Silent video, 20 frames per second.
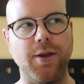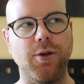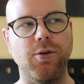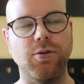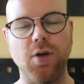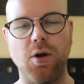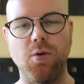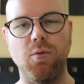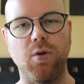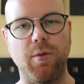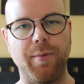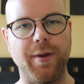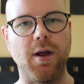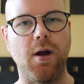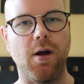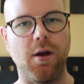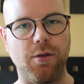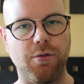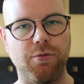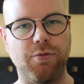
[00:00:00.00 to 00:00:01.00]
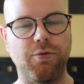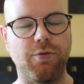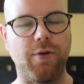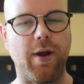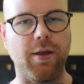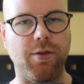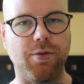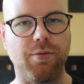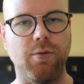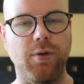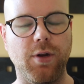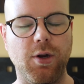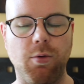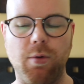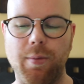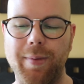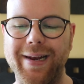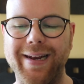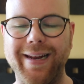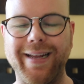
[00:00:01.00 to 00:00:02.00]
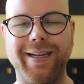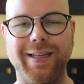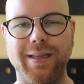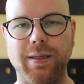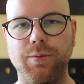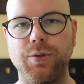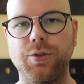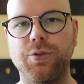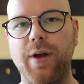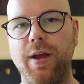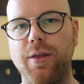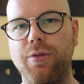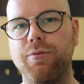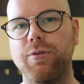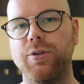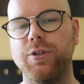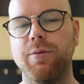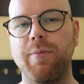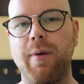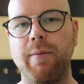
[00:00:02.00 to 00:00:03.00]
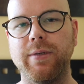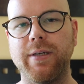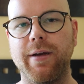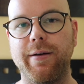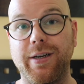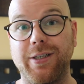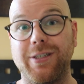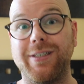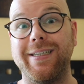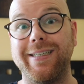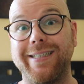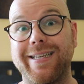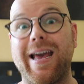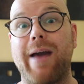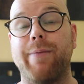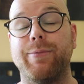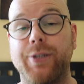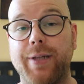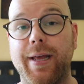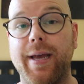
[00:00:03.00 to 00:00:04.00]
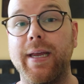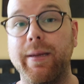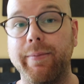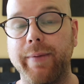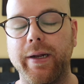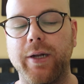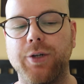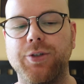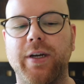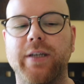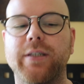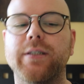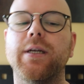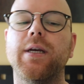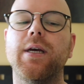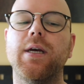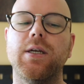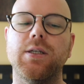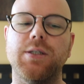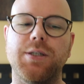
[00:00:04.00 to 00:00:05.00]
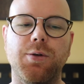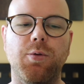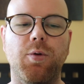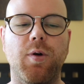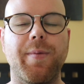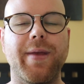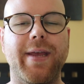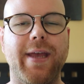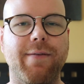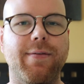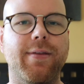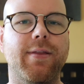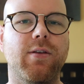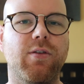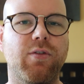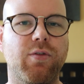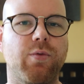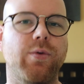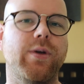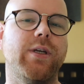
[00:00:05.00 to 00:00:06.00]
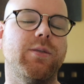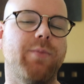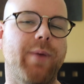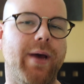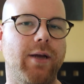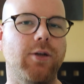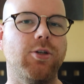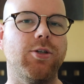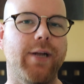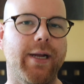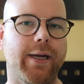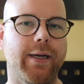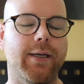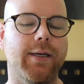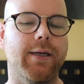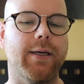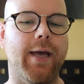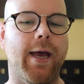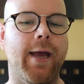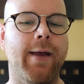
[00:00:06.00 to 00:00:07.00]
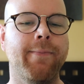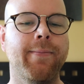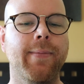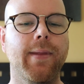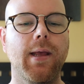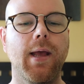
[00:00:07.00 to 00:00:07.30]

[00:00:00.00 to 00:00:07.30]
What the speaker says: You don't want to be going straight through. You don't want to be linking them straight through to your members area, because you need to capture that email address. So you want to be giving the squeeze page link. Okay.